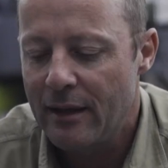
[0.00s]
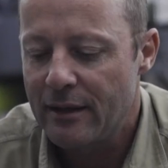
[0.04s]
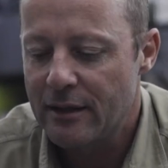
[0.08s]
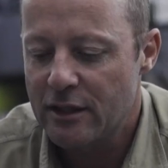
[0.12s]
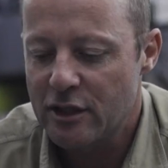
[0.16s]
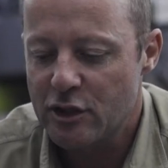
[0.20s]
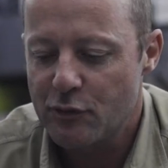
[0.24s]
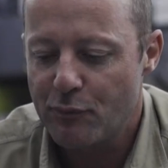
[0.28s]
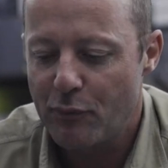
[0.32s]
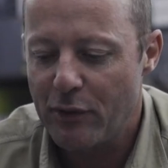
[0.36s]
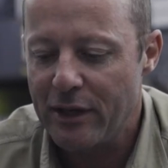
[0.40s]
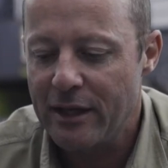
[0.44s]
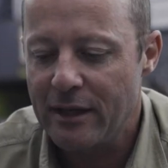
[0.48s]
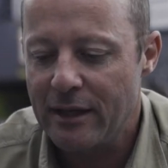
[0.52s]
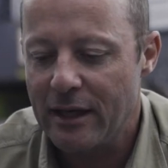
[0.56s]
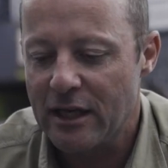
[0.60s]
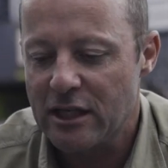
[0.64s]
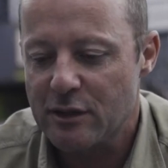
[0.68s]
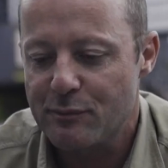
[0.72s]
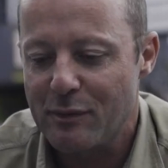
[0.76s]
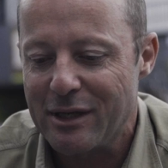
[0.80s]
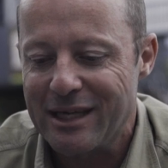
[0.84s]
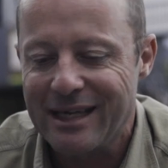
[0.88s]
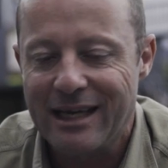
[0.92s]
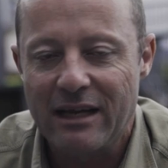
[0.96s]
The spring
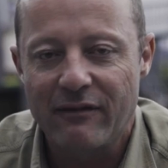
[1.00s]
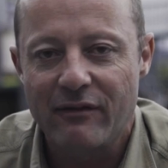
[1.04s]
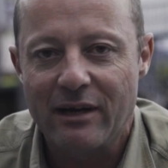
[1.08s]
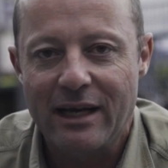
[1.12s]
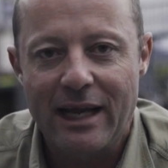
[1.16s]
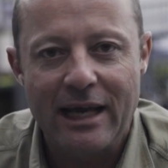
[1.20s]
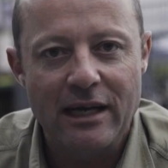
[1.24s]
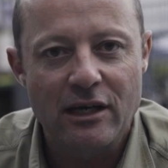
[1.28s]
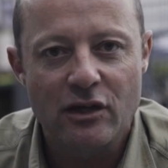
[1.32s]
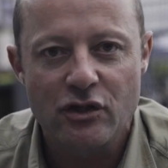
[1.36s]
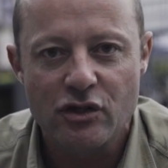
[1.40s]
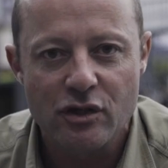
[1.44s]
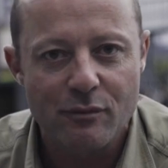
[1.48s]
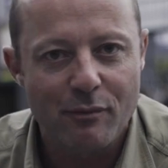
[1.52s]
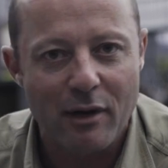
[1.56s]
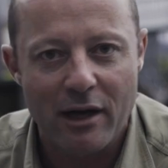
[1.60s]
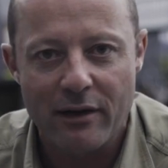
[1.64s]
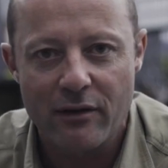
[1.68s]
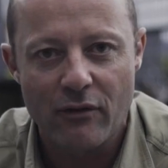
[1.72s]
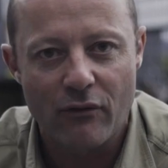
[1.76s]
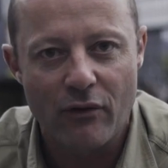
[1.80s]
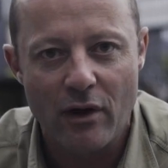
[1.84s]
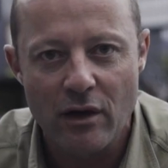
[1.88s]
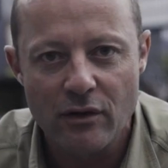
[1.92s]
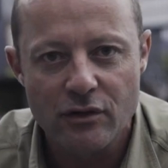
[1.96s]
has been given energy by
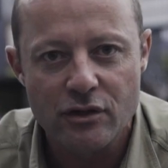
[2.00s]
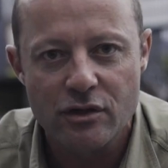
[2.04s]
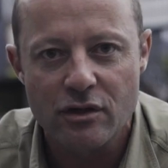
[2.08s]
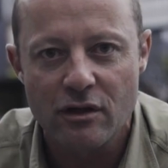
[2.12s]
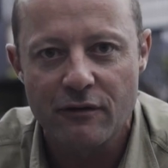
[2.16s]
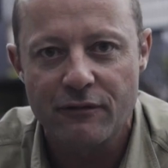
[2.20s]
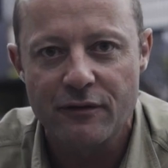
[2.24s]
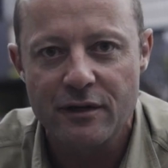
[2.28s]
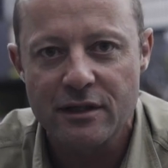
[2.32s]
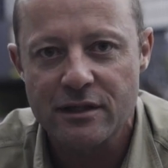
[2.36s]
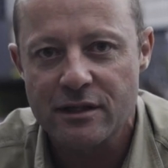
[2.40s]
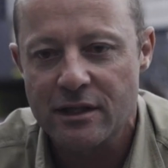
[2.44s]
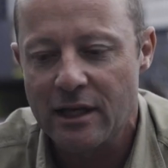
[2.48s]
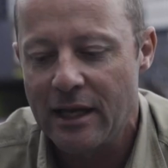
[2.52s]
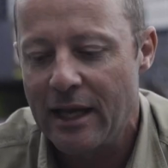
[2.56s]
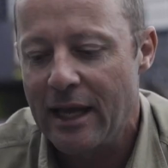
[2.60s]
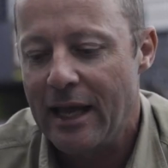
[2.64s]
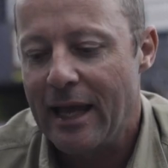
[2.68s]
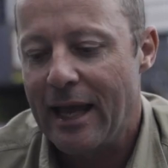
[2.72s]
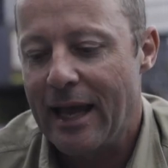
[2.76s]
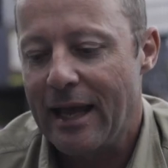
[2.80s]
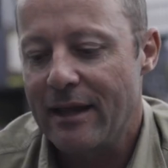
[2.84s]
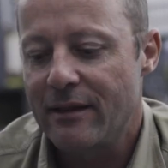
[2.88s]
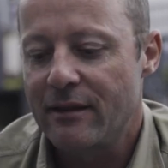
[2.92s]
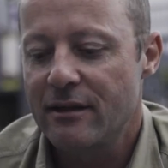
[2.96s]
the road surface,
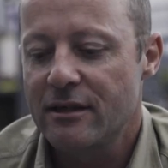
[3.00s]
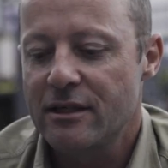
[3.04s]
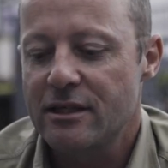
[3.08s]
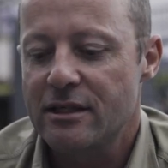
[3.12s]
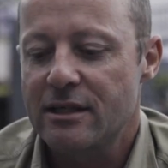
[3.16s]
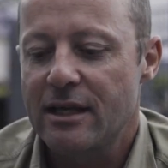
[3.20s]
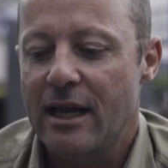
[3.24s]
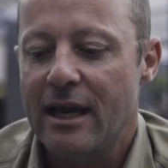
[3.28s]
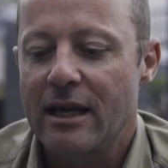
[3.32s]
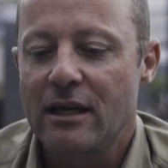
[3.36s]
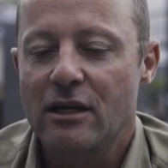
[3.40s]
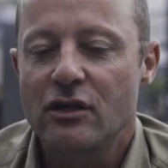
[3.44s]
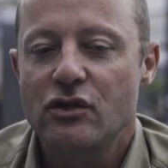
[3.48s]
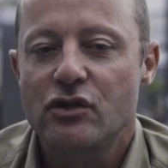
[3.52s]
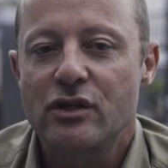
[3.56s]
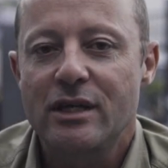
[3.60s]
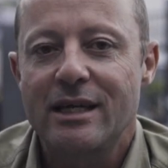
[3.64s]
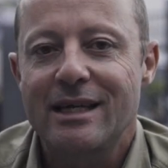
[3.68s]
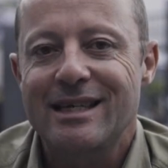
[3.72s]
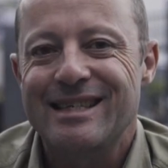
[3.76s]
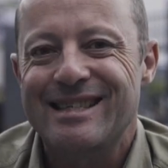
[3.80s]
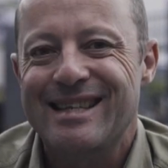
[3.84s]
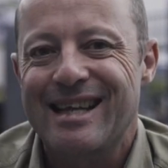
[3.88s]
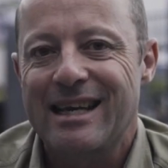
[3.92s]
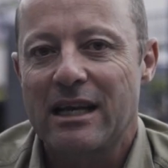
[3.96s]
and this
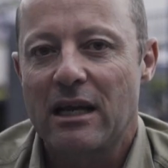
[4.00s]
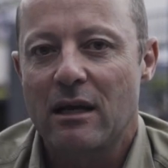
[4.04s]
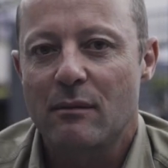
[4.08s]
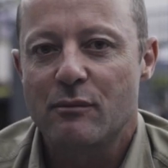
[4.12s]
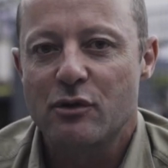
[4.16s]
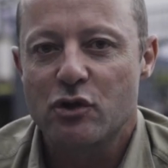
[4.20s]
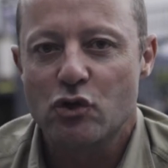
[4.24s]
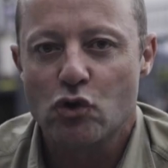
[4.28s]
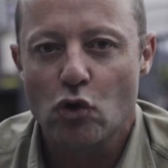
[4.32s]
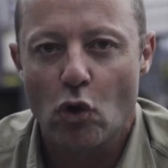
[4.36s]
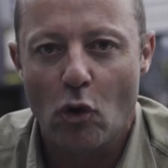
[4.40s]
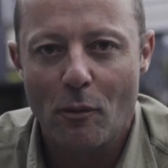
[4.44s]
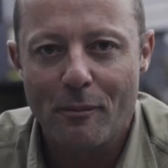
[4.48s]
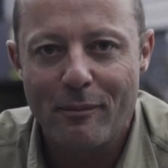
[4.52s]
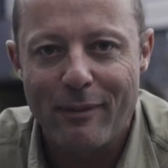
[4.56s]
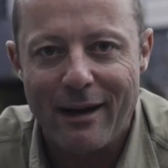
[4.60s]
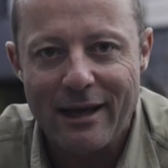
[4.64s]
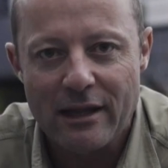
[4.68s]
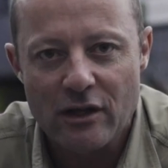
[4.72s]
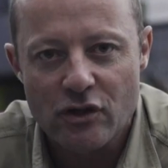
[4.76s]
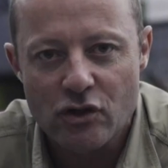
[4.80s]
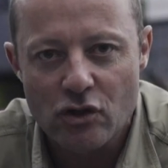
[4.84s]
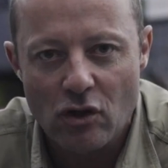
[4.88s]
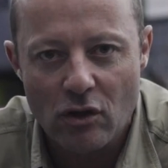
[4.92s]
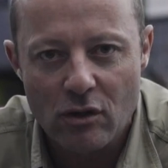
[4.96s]
energy is then absorbed by
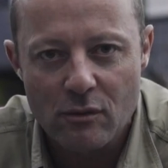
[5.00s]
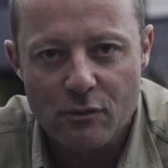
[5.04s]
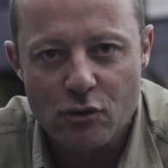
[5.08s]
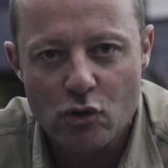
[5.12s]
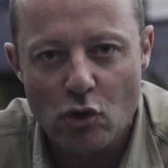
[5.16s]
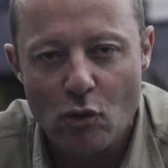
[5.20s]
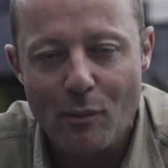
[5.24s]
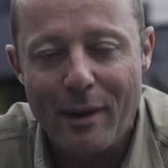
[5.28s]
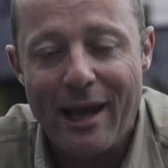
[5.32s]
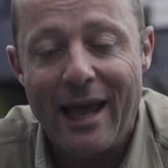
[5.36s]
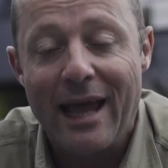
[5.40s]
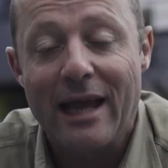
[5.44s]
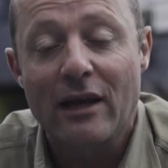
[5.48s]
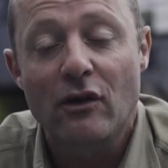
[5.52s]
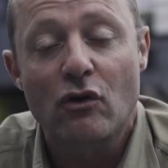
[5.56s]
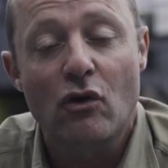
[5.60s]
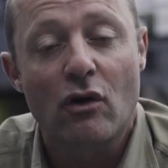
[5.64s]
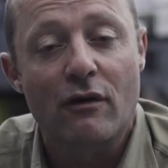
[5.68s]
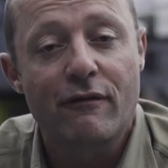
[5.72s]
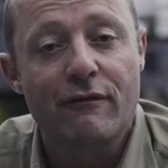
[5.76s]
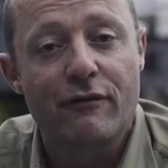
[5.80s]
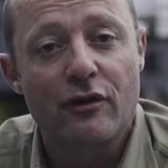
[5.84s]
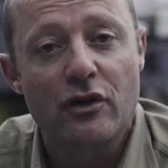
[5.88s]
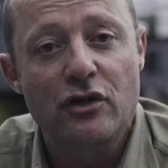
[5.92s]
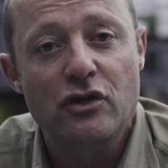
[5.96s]
the shock absorber and
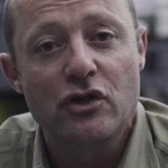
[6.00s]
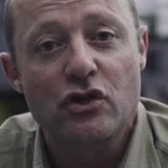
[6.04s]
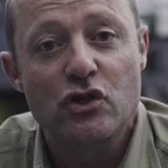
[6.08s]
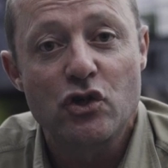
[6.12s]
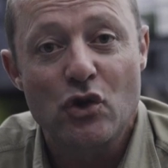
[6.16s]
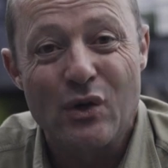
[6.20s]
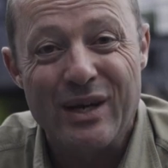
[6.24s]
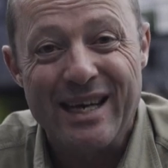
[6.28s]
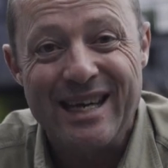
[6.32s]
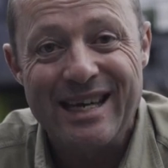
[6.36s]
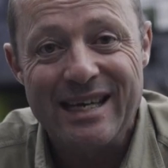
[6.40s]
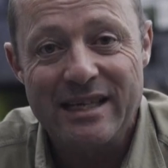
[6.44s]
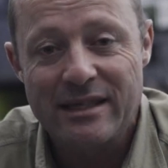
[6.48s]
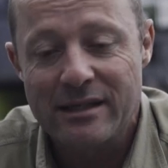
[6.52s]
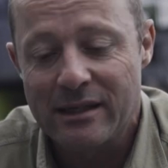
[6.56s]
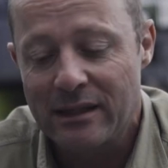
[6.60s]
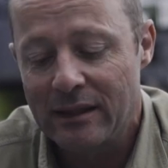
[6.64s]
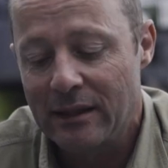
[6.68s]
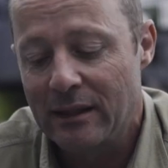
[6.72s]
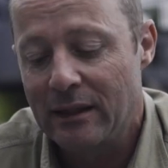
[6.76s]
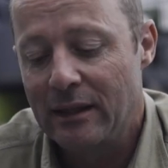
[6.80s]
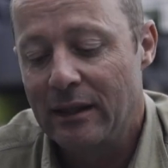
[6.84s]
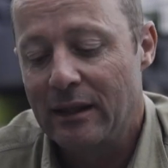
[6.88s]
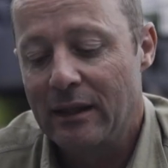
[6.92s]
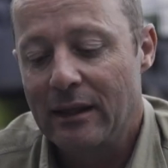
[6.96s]
converted to heat
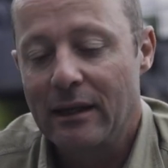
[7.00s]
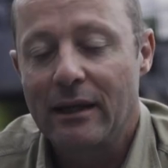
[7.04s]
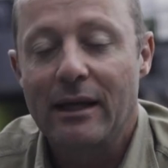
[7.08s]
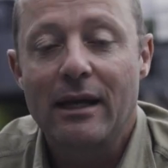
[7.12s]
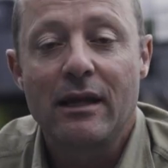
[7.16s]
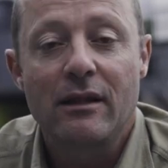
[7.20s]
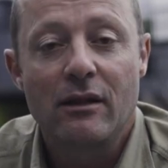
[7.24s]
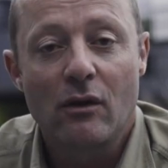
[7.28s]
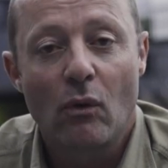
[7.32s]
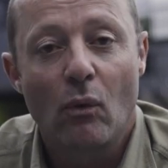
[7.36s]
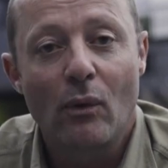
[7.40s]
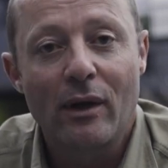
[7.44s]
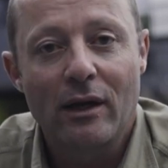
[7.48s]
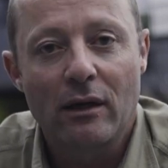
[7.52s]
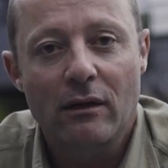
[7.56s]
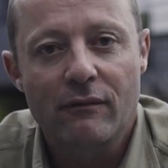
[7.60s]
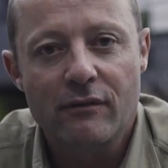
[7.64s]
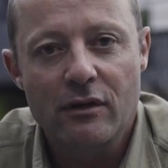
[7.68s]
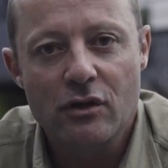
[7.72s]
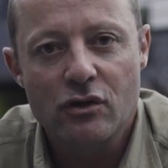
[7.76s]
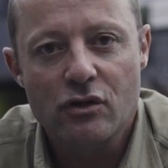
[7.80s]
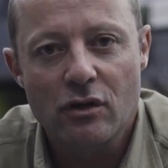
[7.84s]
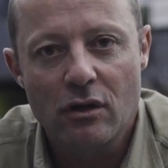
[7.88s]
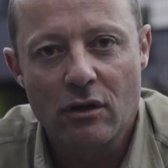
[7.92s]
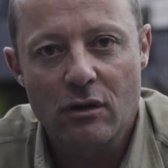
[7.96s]
in the oil
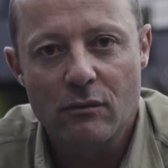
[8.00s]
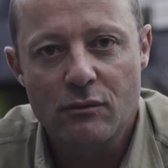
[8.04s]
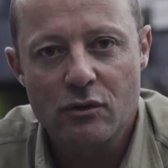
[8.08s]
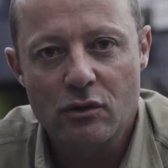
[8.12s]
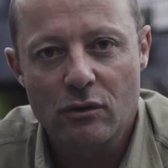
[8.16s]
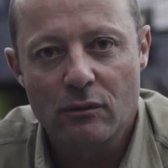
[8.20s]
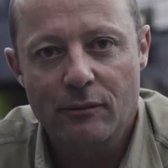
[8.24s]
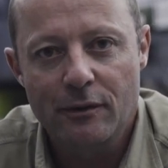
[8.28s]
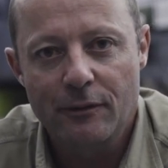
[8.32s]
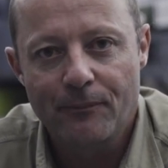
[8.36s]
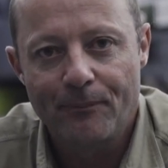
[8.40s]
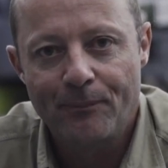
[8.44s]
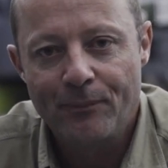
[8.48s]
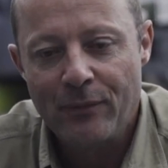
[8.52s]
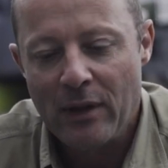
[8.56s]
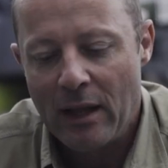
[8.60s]
of the shock absorber.